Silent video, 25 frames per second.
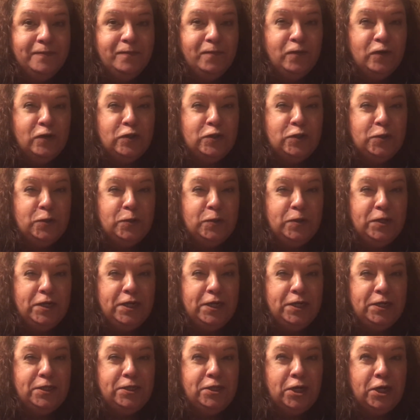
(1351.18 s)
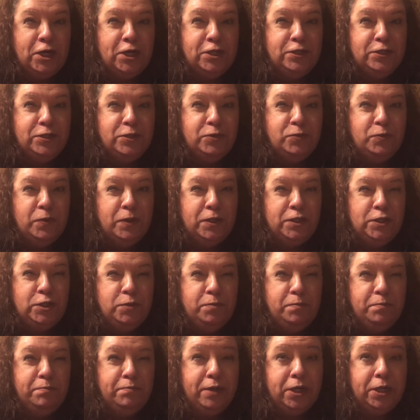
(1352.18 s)
for two little dogs who want to
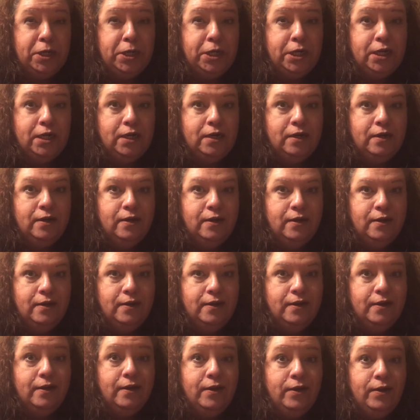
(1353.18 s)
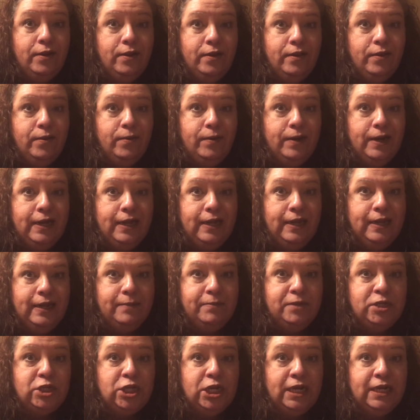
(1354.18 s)
bark all the while
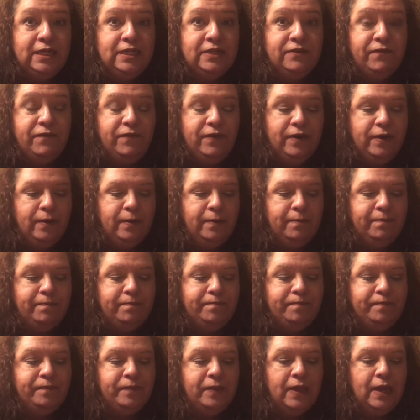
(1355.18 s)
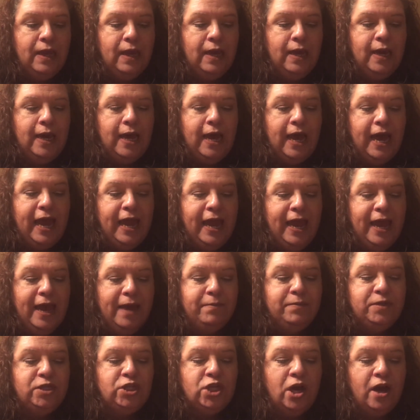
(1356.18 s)
I'm trying to film. I
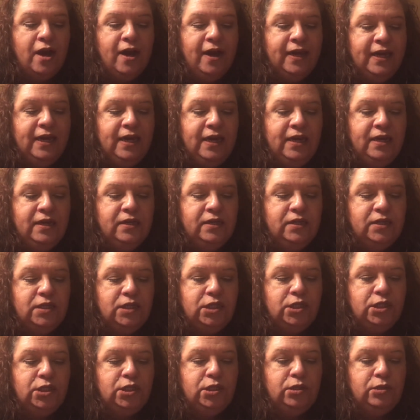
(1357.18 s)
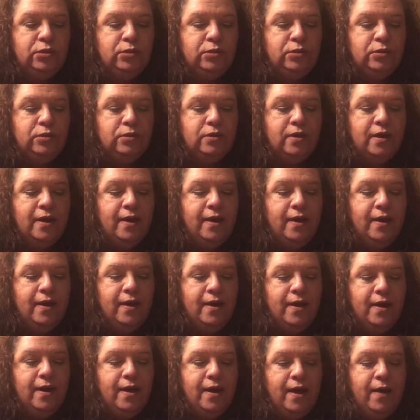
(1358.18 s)
am talking to
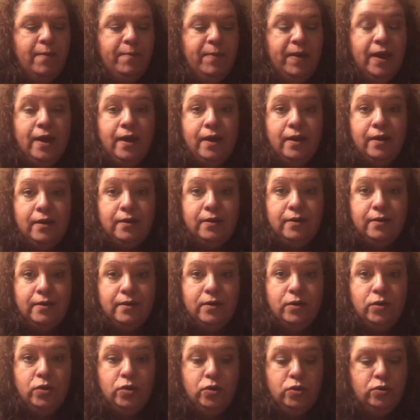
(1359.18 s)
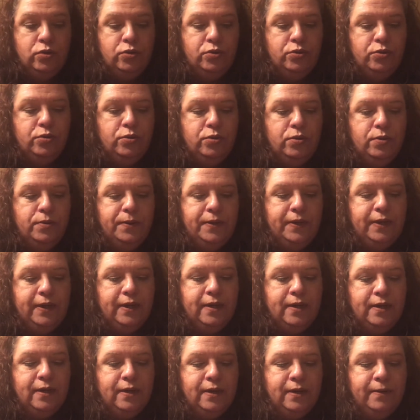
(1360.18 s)
a man who,
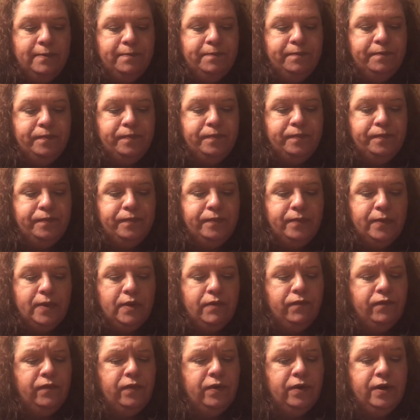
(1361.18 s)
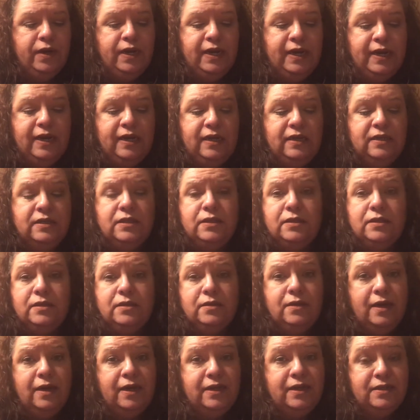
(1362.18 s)
a very nice
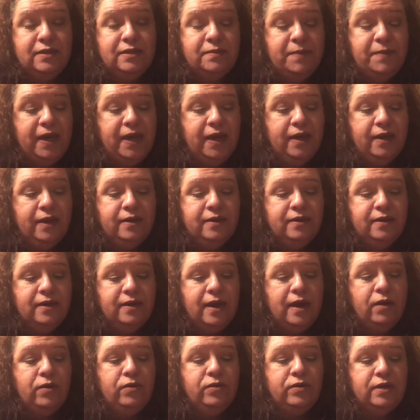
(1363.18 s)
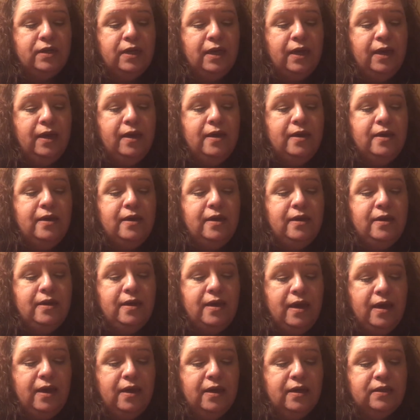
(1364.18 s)
man out in
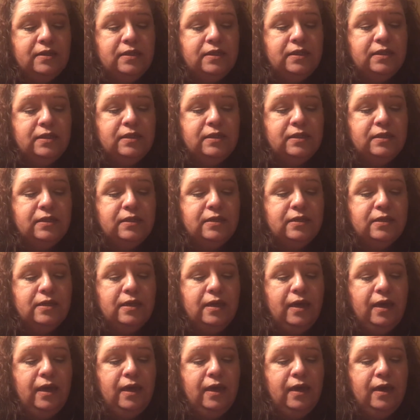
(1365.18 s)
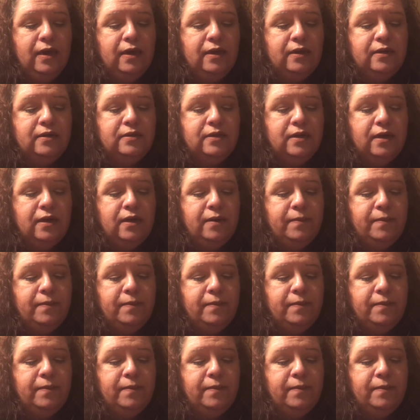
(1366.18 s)
Kansas, and